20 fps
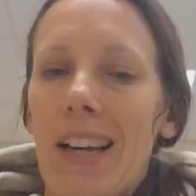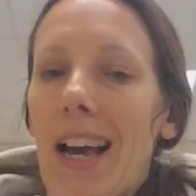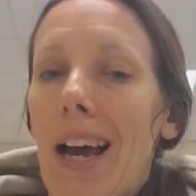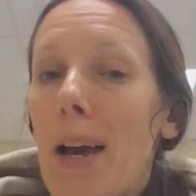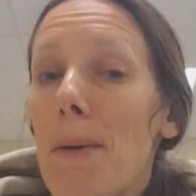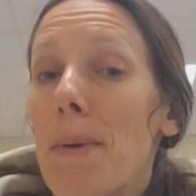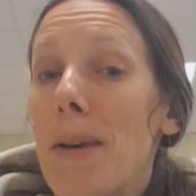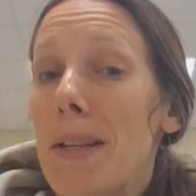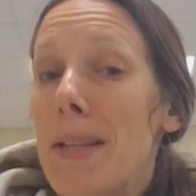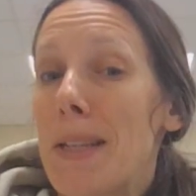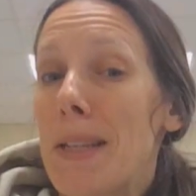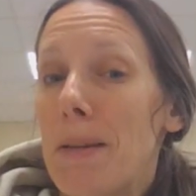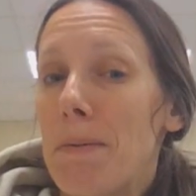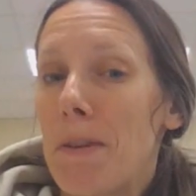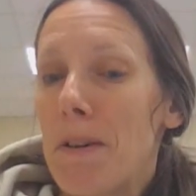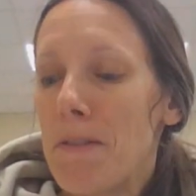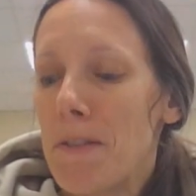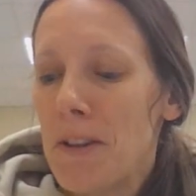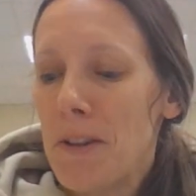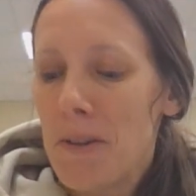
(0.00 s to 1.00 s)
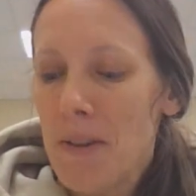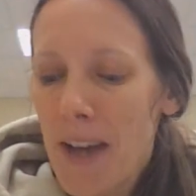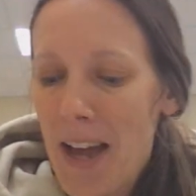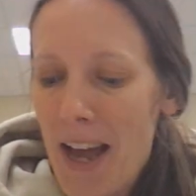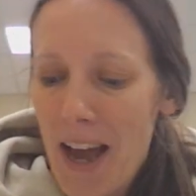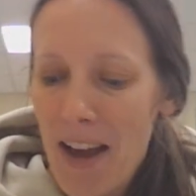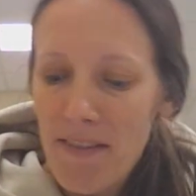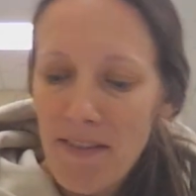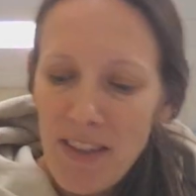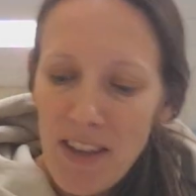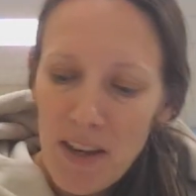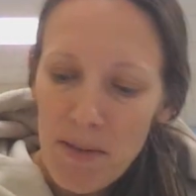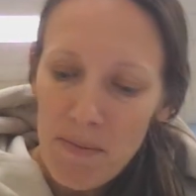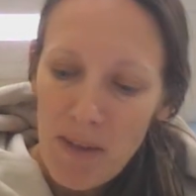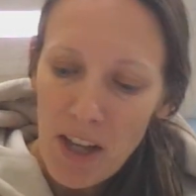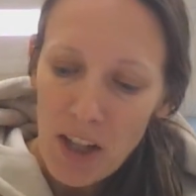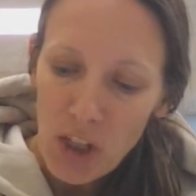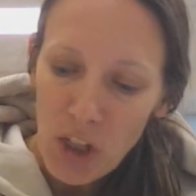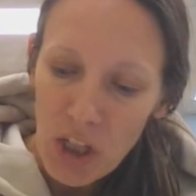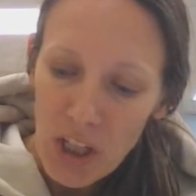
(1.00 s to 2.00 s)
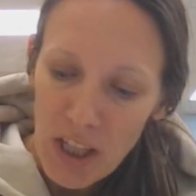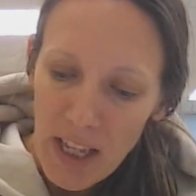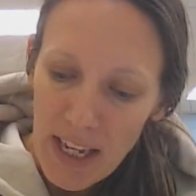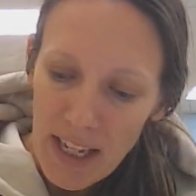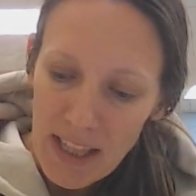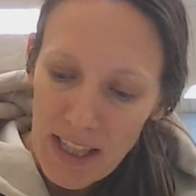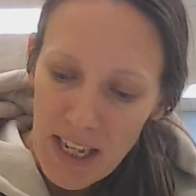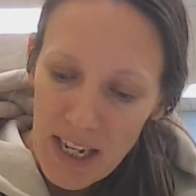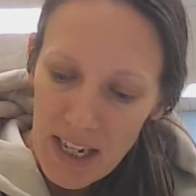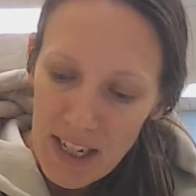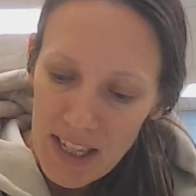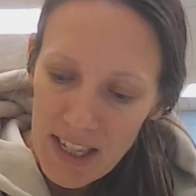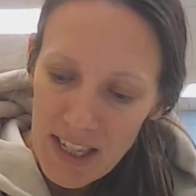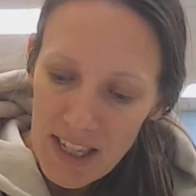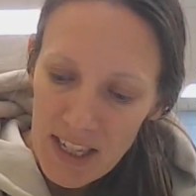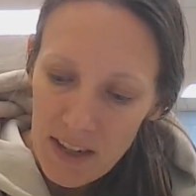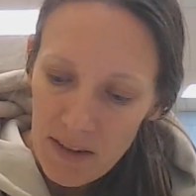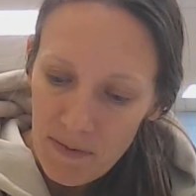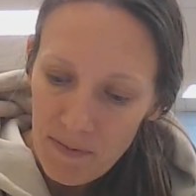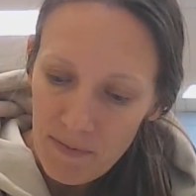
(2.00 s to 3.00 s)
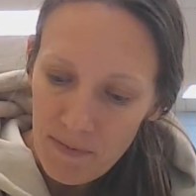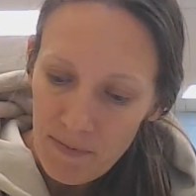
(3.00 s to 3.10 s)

I bet some of you have them that look like this.